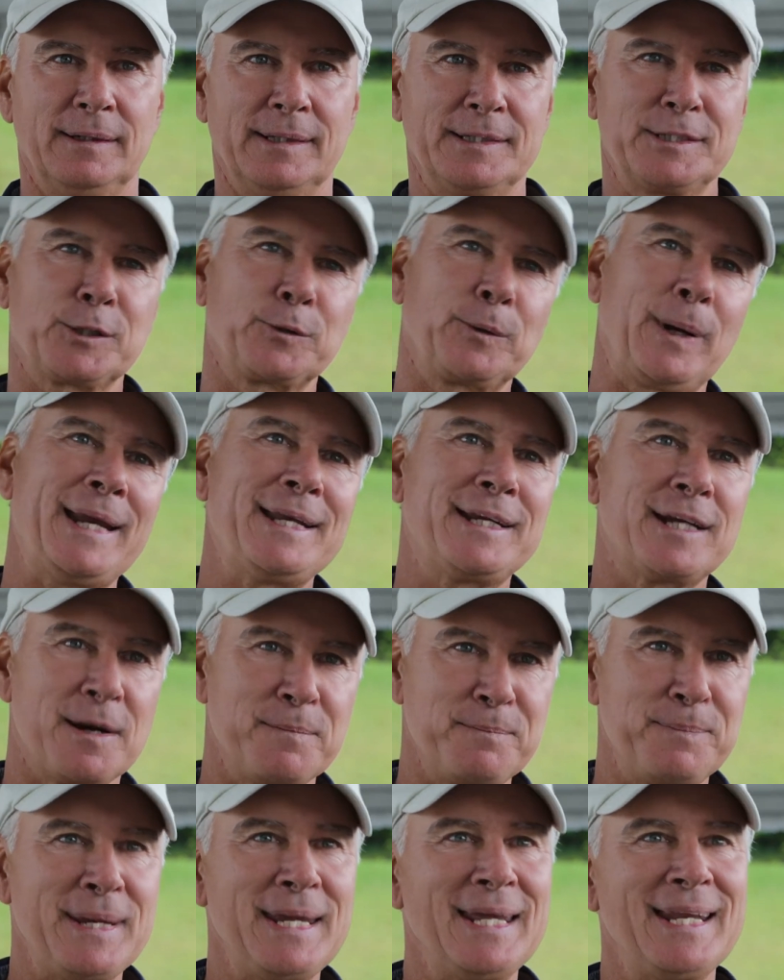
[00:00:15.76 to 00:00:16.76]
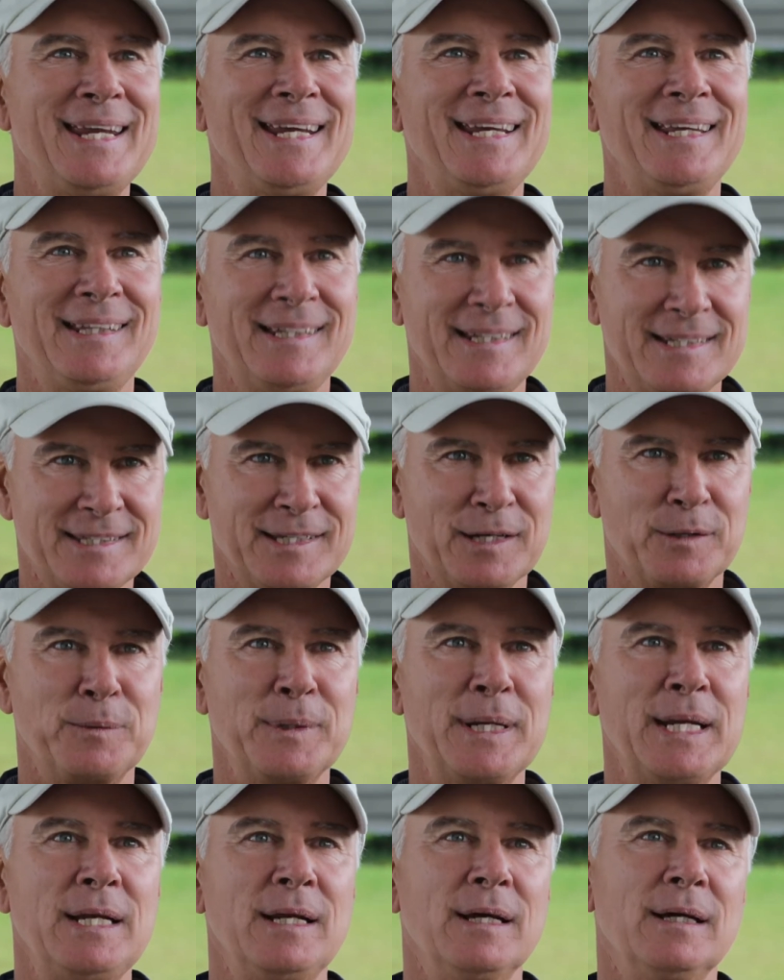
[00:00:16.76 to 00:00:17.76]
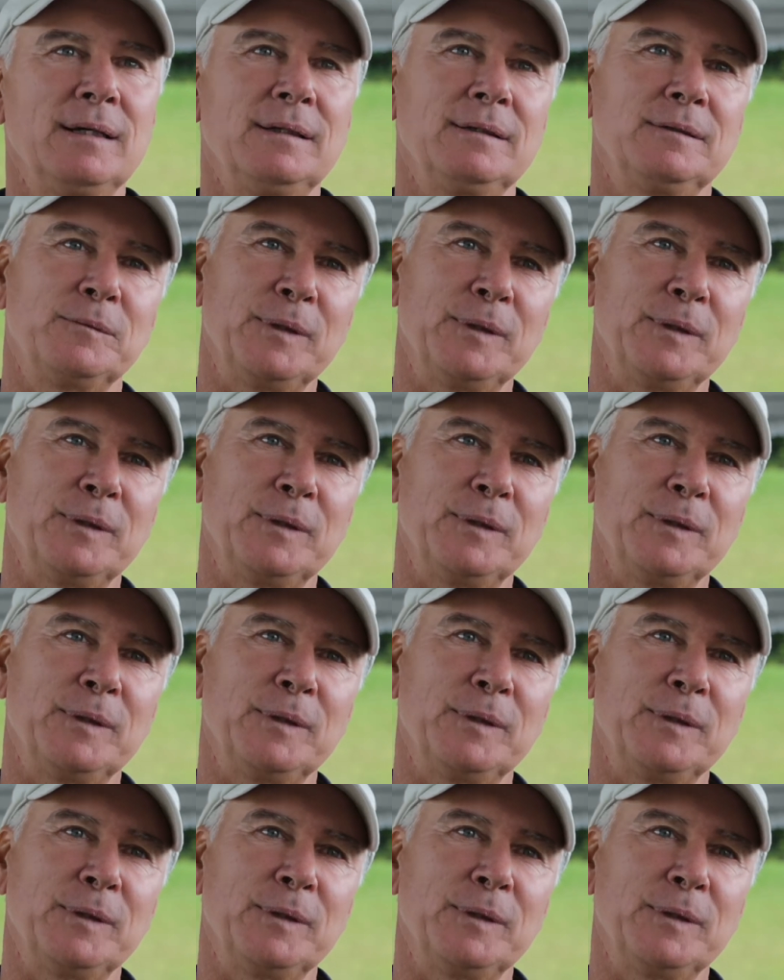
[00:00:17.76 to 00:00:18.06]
It's great competing in this arena.